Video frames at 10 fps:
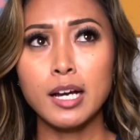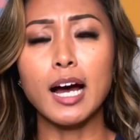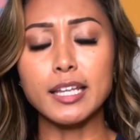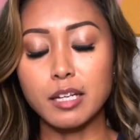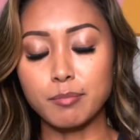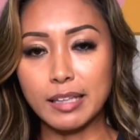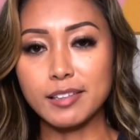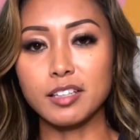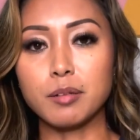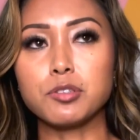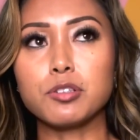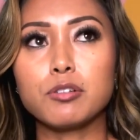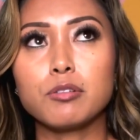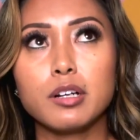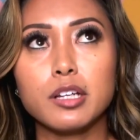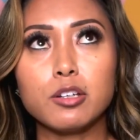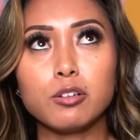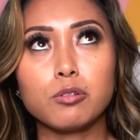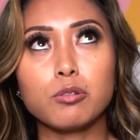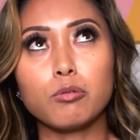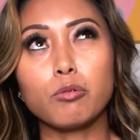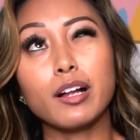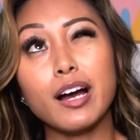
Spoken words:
I think men's team too, you will